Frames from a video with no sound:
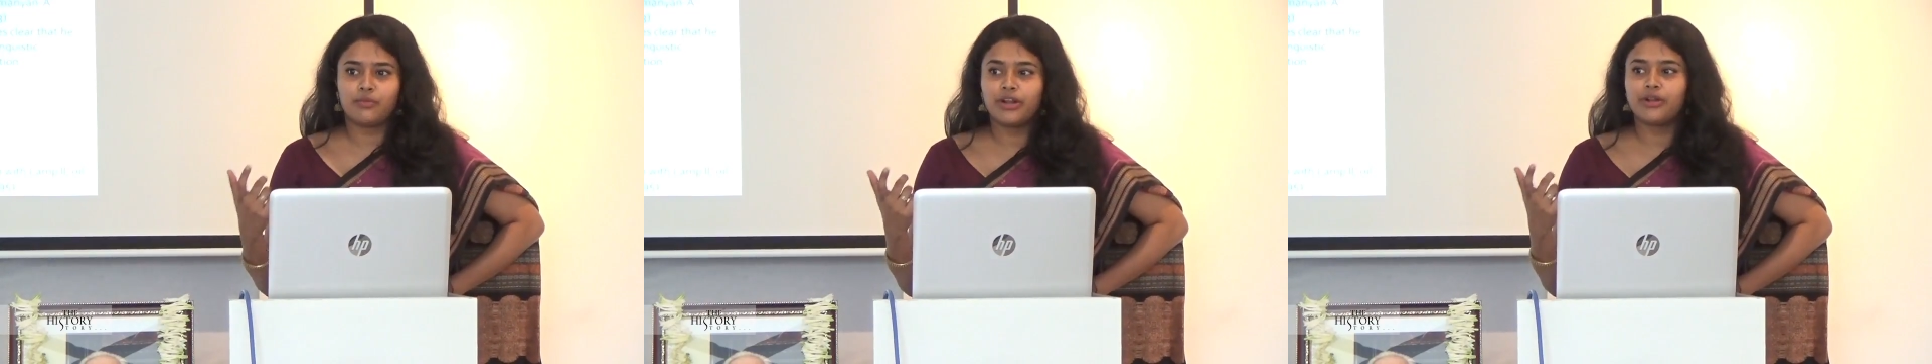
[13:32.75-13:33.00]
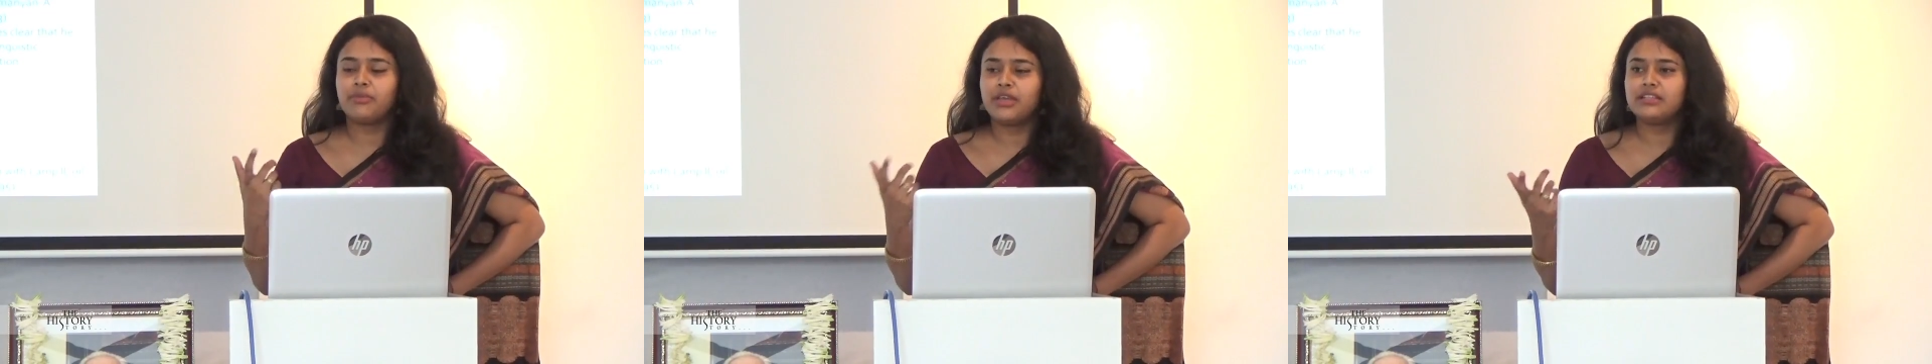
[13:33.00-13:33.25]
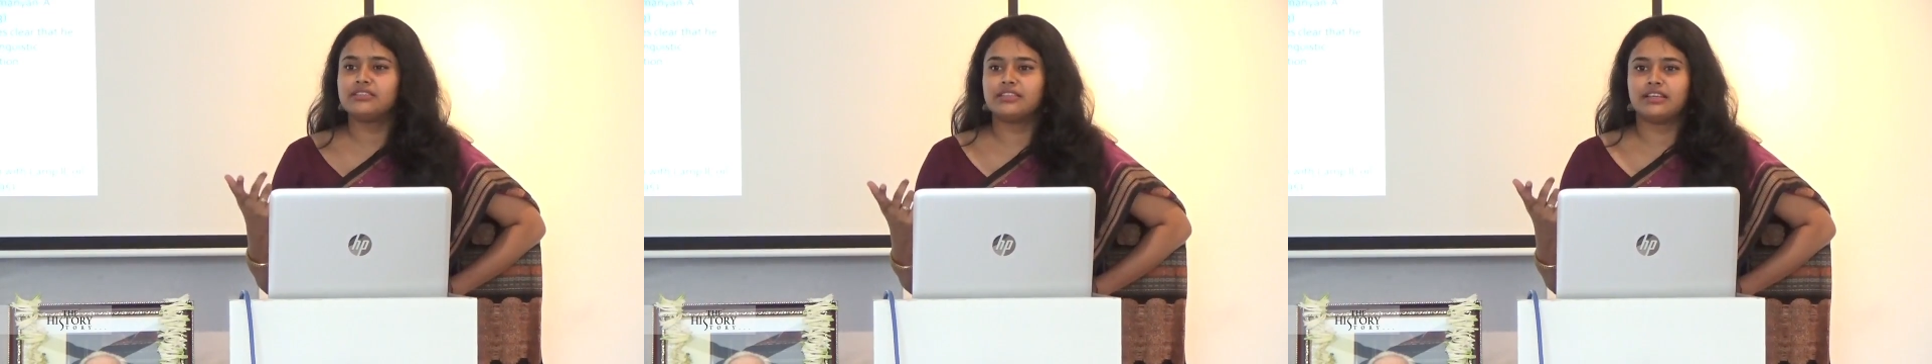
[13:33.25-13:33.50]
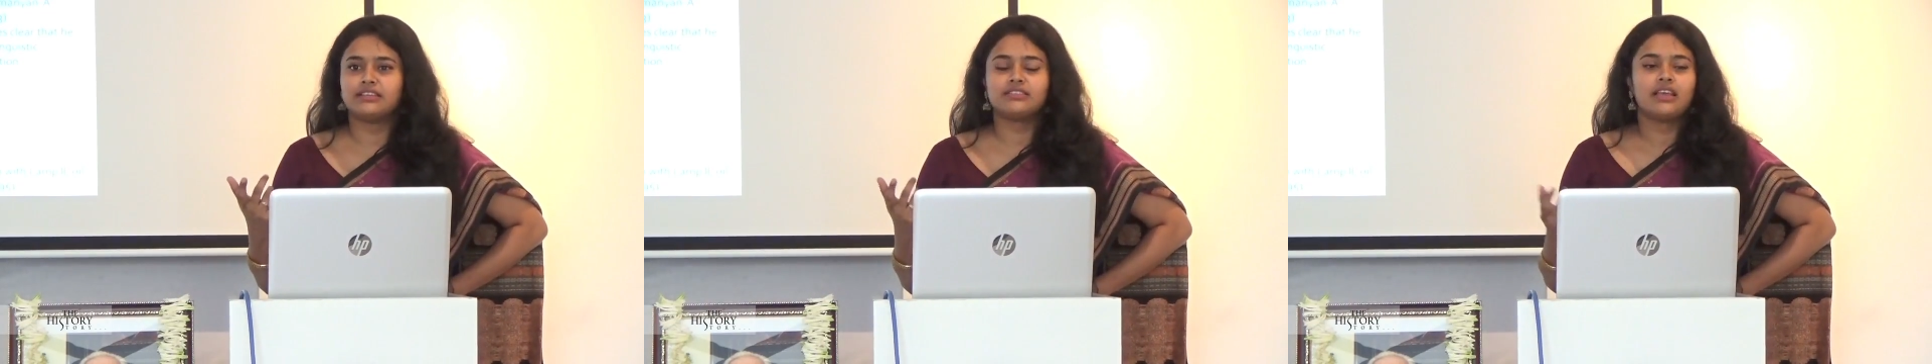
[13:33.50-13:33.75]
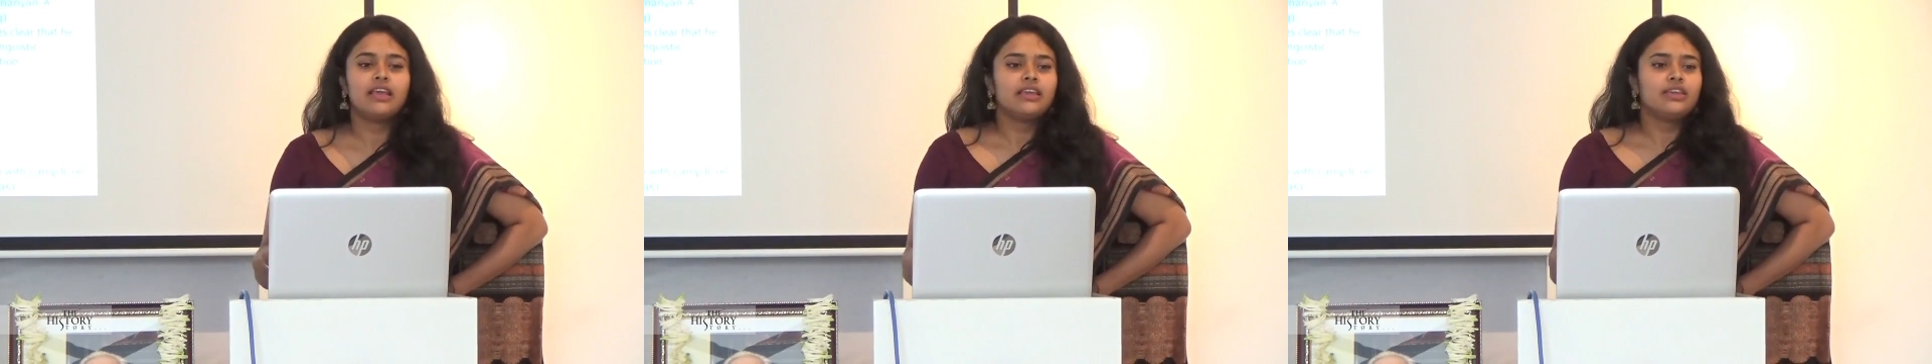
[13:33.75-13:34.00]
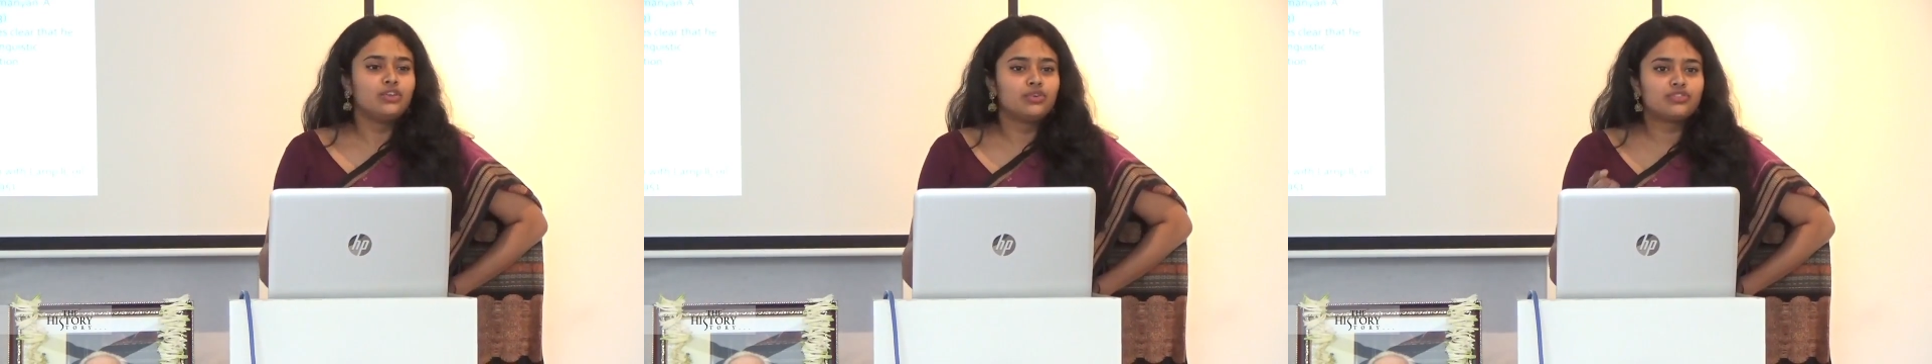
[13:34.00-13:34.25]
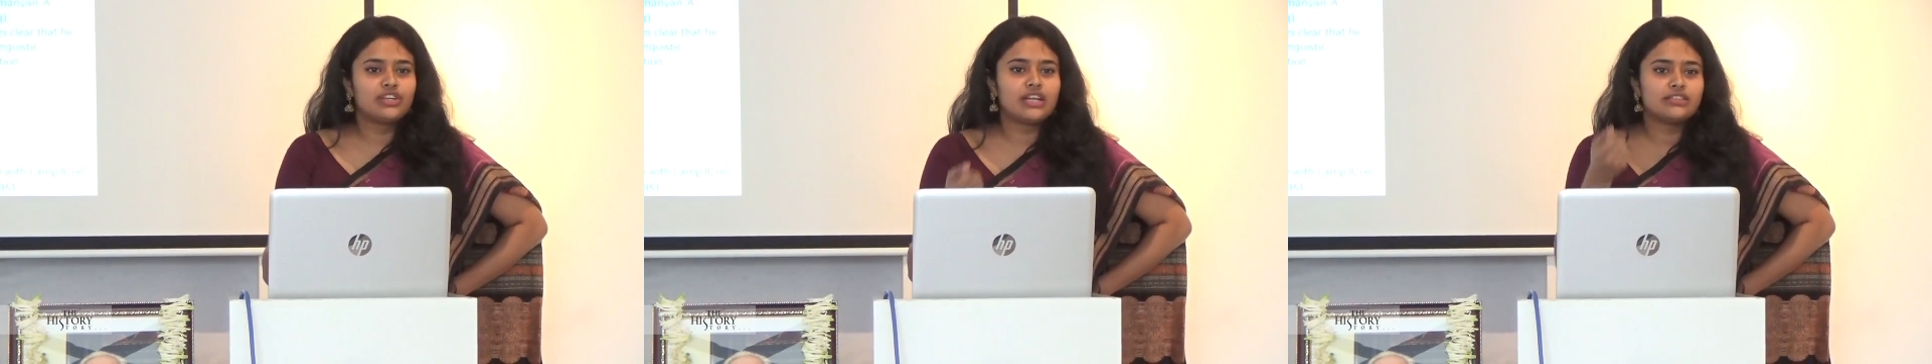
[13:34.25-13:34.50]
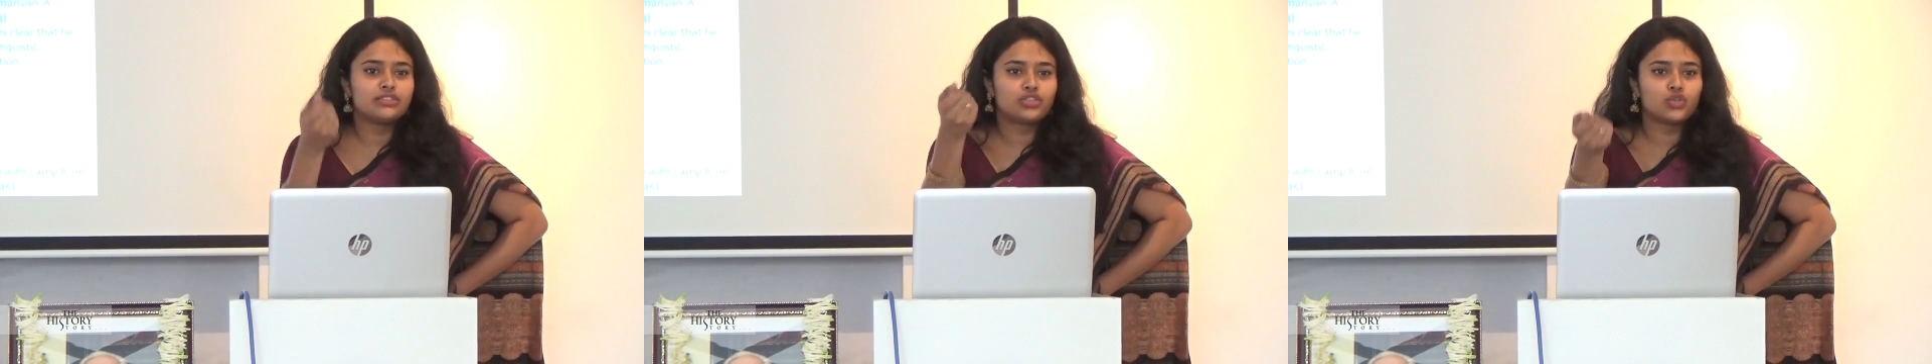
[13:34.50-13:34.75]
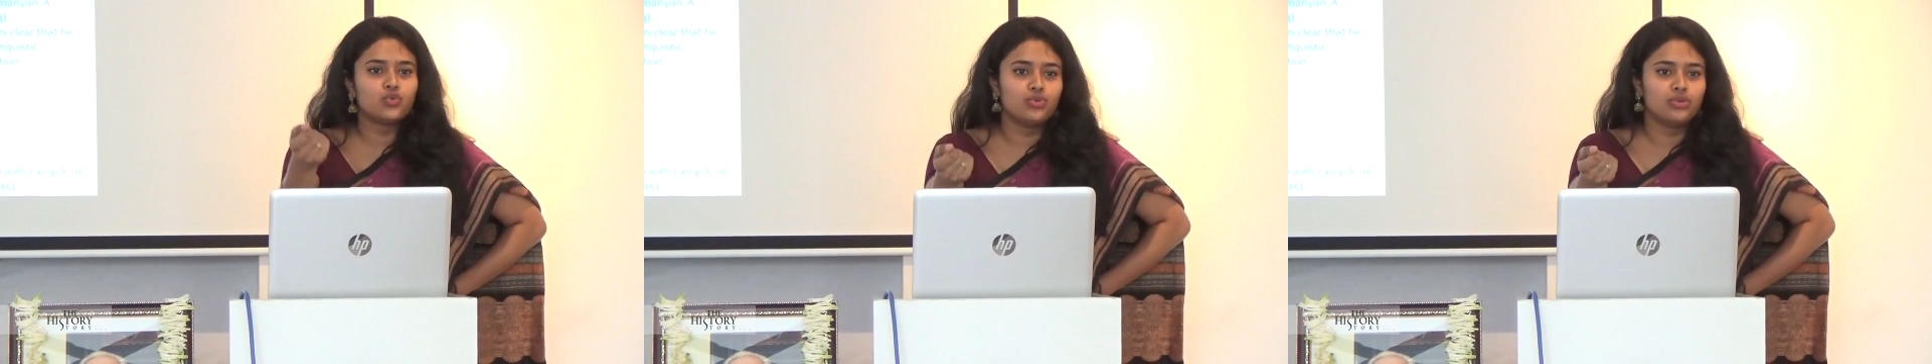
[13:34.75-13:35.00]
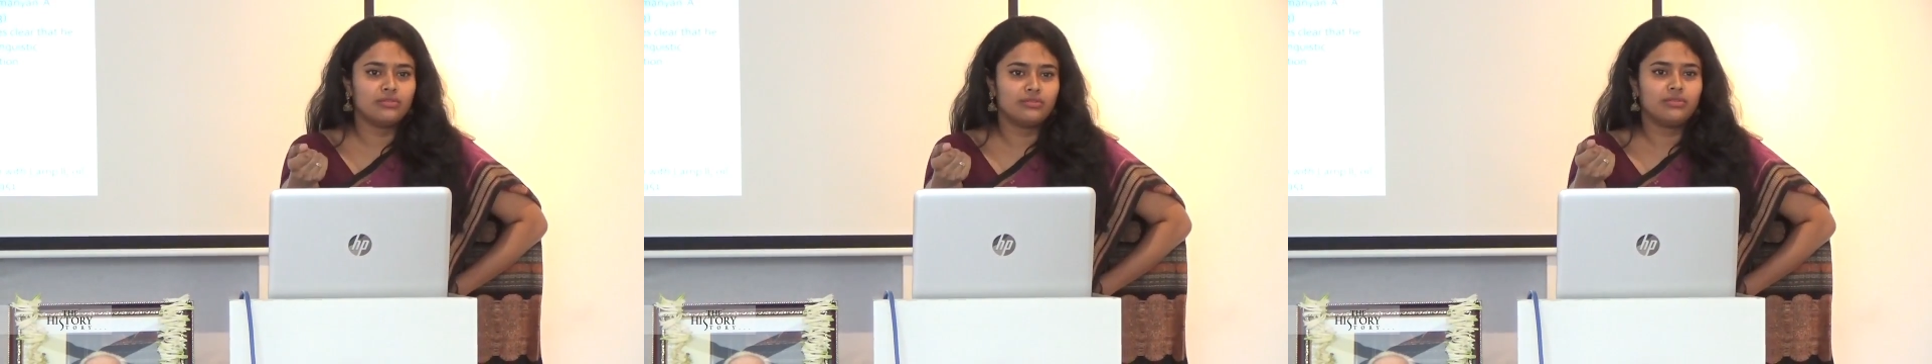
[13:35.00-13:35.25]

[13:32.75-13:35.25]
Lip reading: What it means is, he used it as a tool.